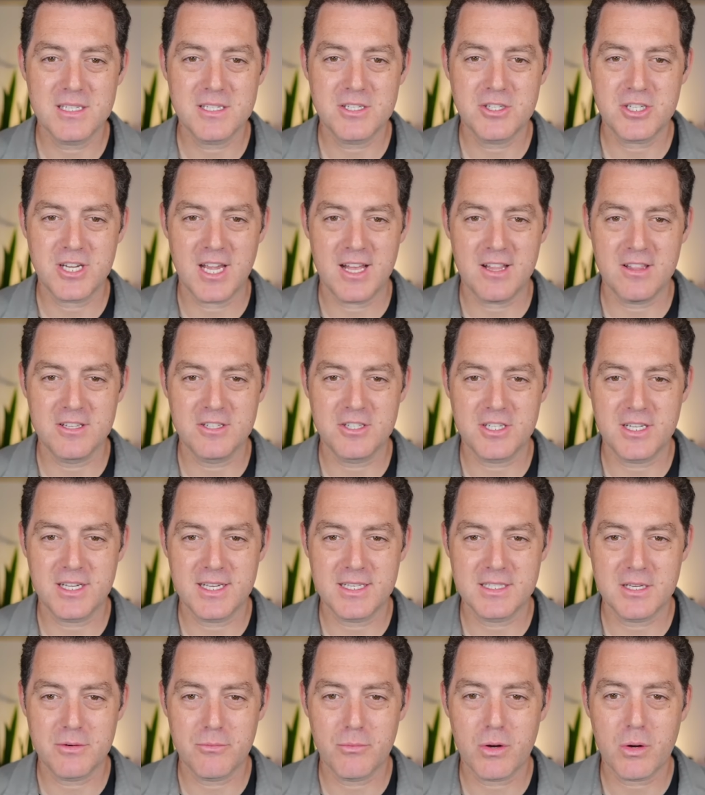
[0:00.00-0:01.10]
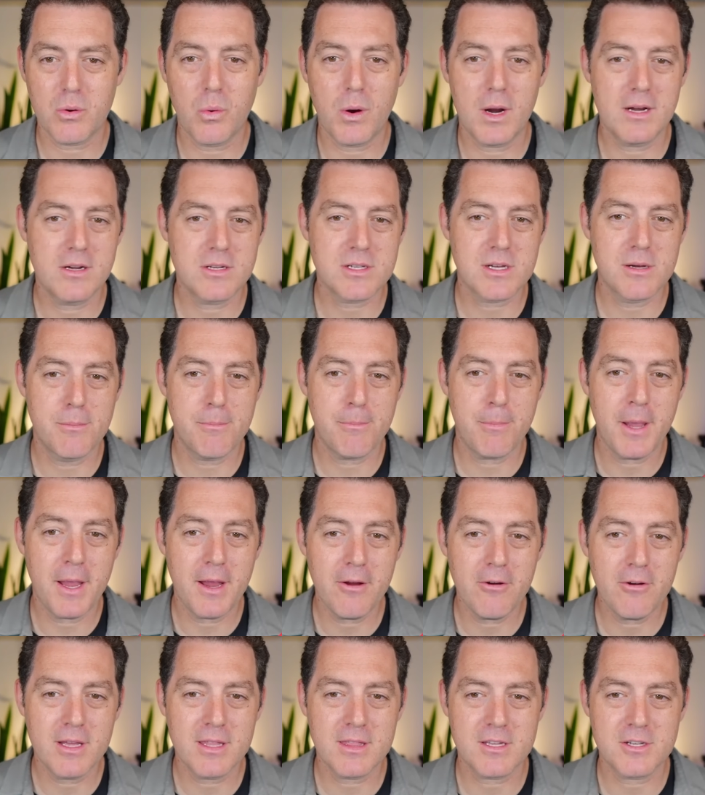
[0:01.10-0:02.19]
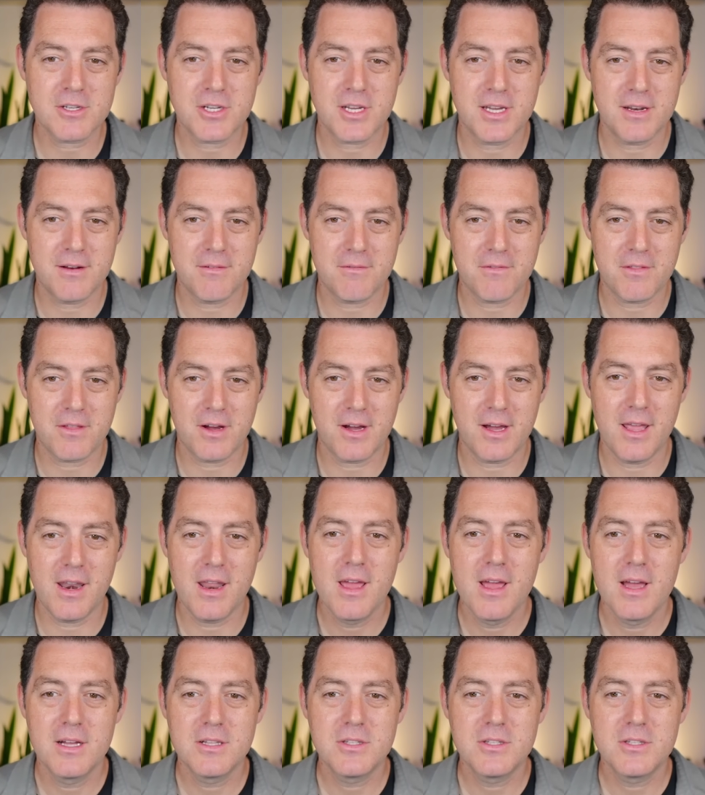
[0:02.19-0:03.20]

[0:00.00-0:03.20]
is challenging as it requires comparing the chain of thought